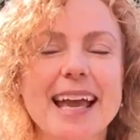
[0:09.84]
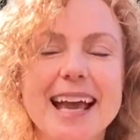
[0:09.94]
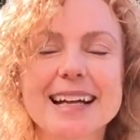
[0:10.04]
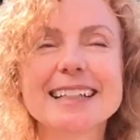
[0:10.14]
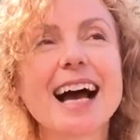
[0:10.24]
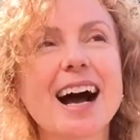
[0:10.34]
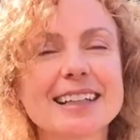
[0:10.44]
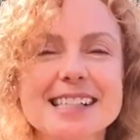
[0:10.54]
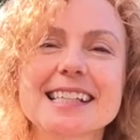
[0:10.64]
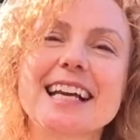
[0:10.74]
And
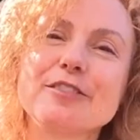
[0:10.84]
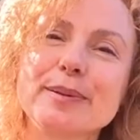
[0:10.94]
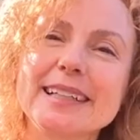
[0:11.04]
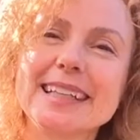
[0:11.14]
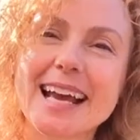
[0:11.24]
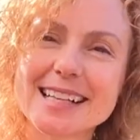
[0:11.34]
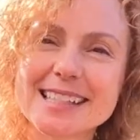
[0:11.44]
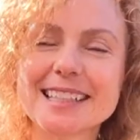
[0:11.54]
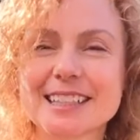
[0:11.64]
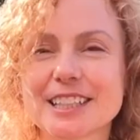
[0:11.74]
honestly, I've been
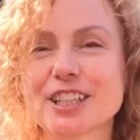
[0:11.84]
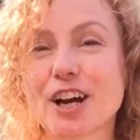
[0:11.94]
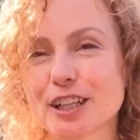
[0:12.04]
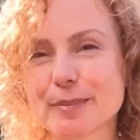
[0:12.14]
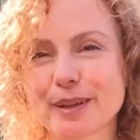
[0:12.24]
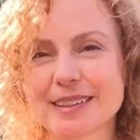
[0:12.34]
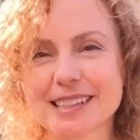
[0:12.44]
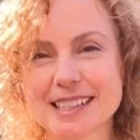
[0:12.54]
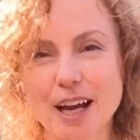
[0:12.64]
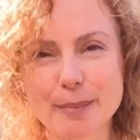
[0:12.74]
hesitant to talk about
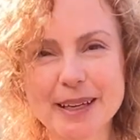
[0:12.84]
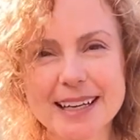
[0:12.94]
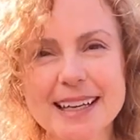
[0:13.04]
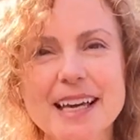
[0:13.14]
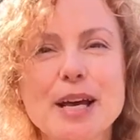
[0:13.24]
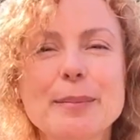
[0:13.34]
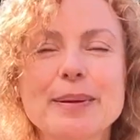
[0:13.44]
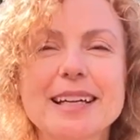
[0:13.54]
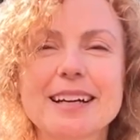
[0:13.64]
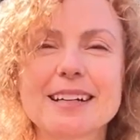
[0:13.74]
this topic
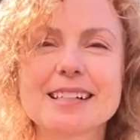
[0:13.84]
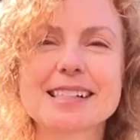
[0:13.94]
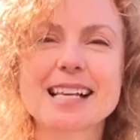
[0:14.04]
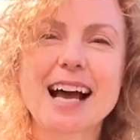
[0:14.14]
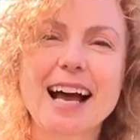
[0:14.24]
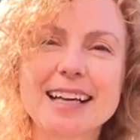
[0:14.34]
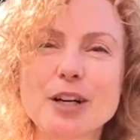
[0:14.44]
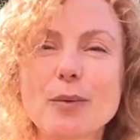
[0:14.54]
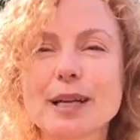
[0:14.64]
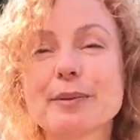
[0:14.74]
because I
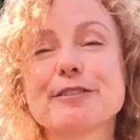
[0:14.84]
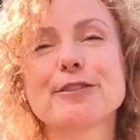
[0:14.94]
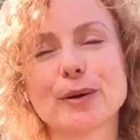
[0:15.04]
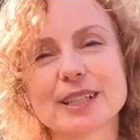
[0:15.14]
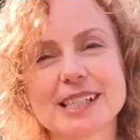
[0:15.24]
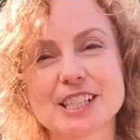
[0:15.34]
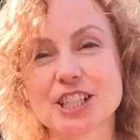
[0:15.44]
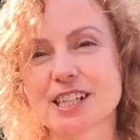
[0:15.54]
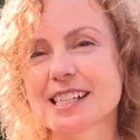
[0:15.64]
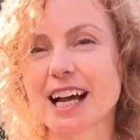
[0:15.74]
don't want to be focused
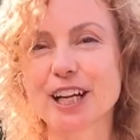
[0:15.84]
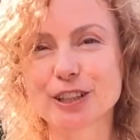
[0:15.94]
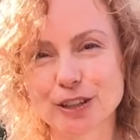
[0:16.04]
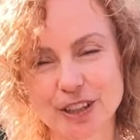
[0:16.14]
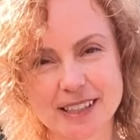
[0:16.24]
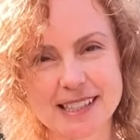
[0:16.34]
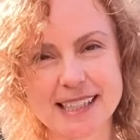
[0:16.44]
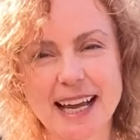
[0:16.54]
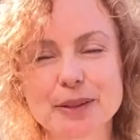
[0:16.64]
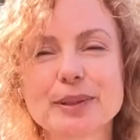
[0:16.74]
just on looks.
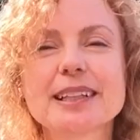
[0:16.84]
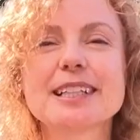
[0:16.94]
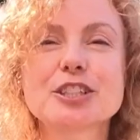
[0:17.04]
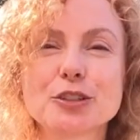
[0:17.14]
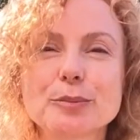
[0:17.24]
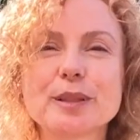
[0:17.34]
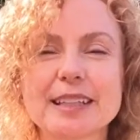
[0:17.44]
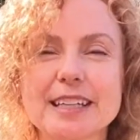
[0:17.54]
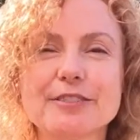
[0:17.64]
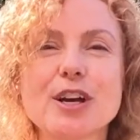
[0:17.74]
I really do
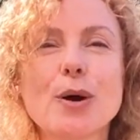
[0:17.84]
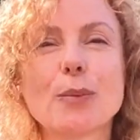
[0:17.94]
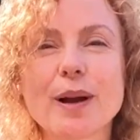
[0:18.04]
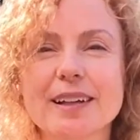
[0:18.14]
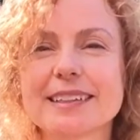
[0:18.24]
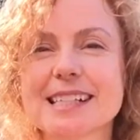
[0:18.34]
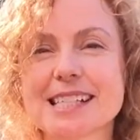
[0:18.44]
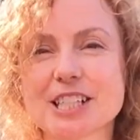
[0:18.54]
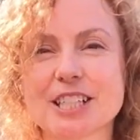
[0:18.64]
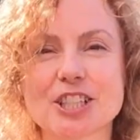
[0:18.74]
believe
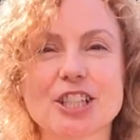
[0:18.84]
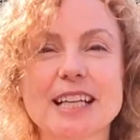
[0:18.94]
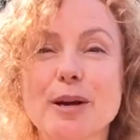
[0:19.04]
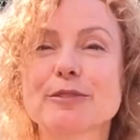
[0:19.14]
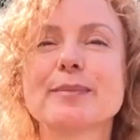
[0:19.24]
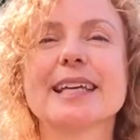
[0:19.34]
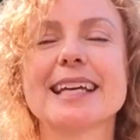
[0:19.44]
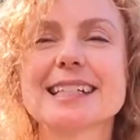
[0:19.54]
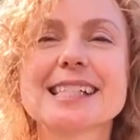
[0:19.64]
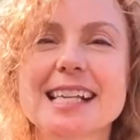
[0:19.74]
wellness should come from the
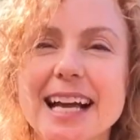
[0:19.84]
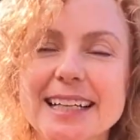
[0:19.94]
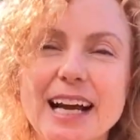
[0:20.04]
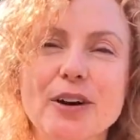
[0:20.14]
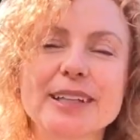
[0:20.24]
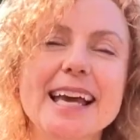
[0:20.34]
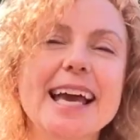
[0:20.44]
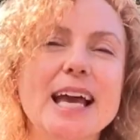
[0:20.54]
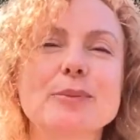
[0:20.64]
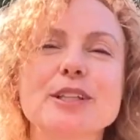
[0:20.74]
inside out.
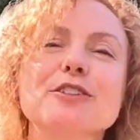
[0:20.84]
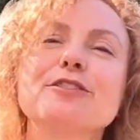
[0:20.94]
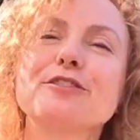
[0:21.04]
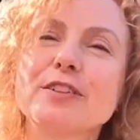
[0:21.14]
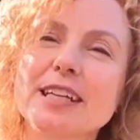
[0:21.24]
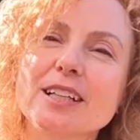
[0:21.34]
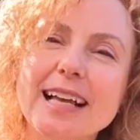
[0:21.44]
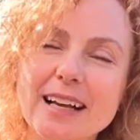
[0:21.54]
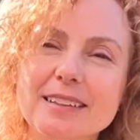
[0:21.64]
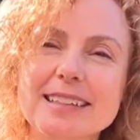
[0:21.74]
And when you feel
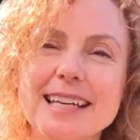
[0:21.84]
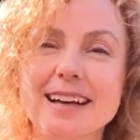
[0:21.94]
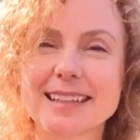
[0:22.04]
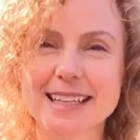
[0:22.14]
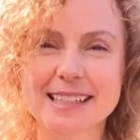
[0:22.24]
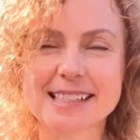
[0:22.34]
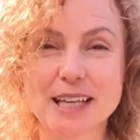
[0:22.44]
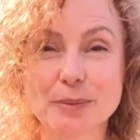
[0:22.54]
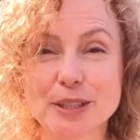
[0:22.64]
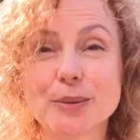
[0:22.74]
healthy on the
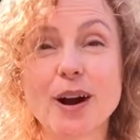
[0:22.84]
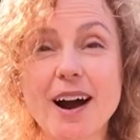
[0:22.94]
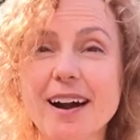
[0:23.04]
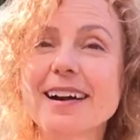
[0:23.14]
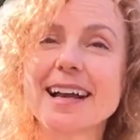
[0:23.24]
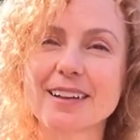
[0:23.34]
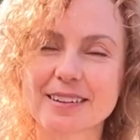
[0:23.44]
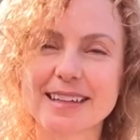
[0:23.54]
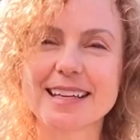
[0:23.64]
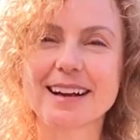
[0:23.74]
inside, when you are
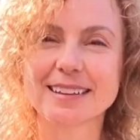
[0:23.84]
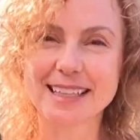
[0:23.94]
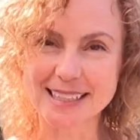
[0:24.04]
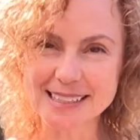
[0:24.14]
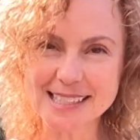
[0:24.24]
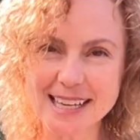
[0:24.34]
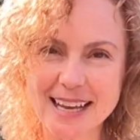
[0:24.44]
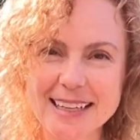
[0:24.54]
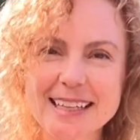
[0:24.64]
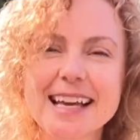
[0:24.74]
healthy on the
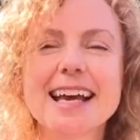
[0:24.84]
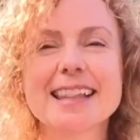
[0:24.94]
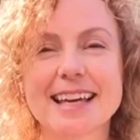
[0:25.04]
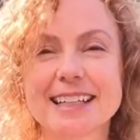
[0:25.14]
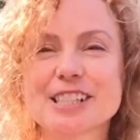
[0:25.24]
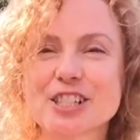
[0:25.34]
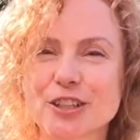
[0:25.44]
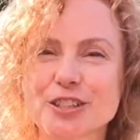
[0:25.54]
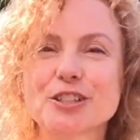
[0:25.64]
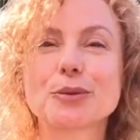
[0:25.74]
inside, then it
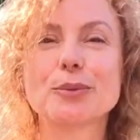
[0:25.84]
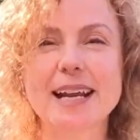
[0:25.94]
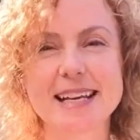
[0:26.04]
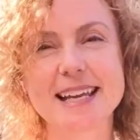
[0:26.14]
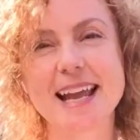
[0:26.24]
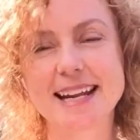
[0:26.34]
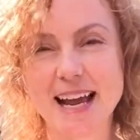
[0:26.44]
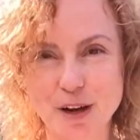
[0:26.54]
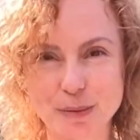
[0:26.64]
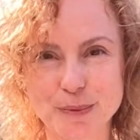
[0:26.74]
starts to radiate
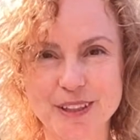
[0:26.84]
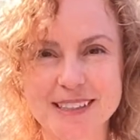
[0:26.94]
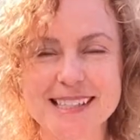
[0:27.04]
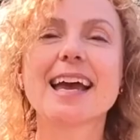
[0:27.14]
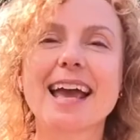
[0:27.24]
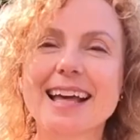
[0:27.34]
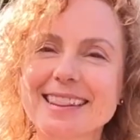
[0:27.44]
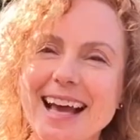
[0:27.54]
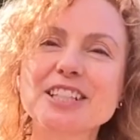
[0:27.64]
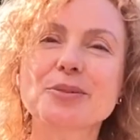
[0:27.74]
outwards.
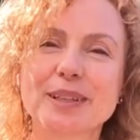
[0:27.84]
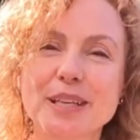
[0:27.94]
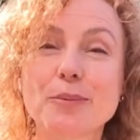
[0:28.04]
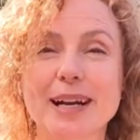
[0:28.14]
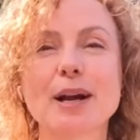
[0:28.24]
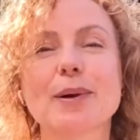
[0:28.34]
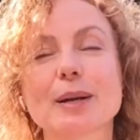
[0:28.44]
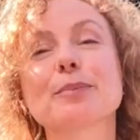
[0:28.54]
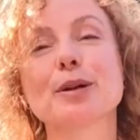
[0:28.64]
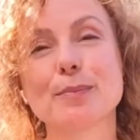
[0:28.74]
And that's really what I want
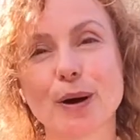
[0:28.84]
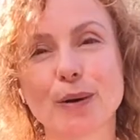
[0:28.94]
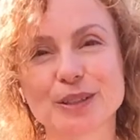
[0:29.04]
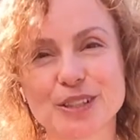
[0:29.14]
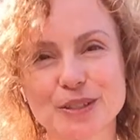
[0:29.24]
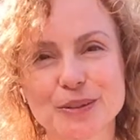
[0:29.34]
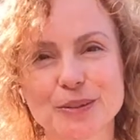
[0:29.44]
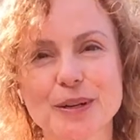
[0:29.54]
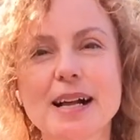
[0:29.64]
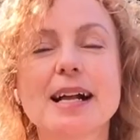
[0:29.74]
to promote
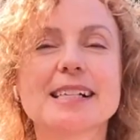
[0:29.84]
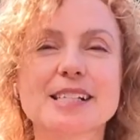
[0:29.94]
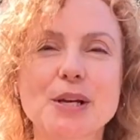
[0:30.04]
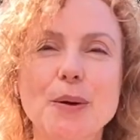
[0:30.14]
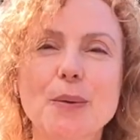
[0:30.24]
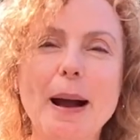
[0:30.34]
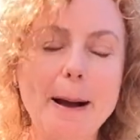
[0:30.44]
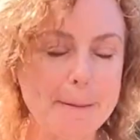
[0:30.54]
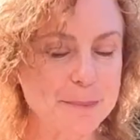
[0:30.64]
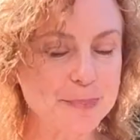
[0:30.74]
too.
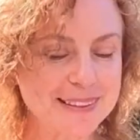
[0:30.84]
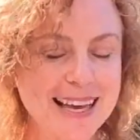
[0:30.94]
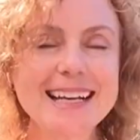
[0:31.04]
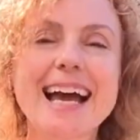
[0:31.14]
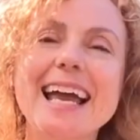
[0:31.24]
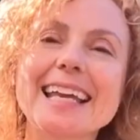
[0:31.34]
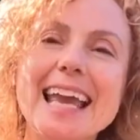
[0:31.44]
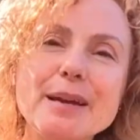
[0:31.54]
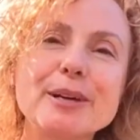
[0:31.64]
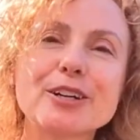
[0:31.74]
But then I
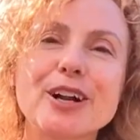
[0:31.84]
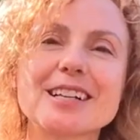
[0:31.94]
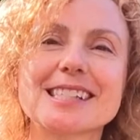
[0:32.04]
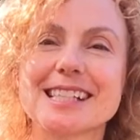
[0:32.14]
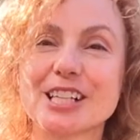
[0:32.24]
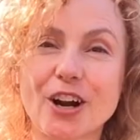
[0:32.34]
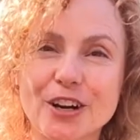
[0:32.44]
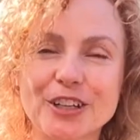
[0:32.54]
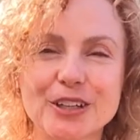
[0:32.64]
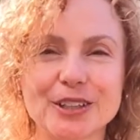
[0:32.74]
came across this
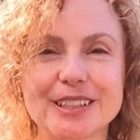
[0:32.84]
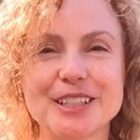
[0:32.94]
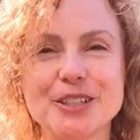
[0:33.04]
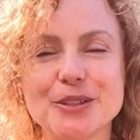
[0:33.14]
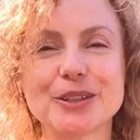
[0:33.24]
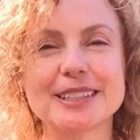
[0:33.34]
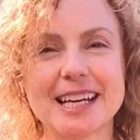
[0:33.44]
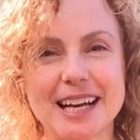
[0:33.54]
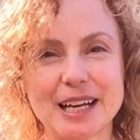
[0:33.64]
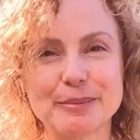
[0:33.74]
article in the New York
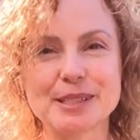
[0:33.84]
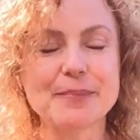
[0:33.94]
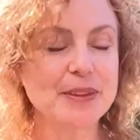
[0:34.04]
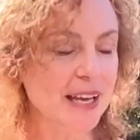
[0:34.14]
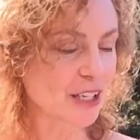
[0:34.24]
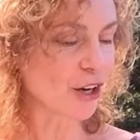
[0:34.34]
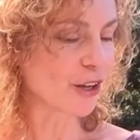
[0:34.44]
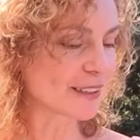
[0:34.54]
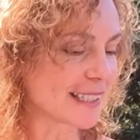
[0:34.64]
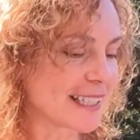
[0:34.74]
Times
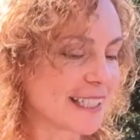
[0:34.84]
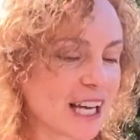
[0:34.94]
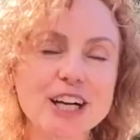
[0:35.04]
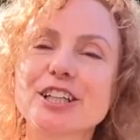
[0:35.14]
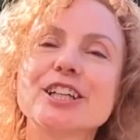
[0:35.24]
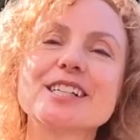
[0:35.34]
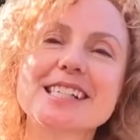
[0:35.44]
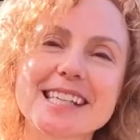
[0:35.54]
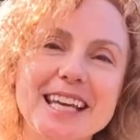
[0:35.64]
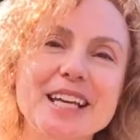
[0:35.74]
called Younger
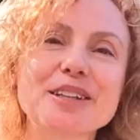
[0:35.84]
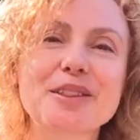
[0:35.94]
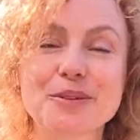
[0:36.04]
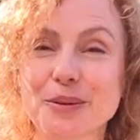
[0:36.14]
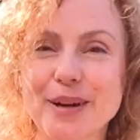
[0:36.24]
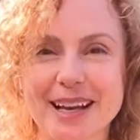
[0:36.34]
Skin Through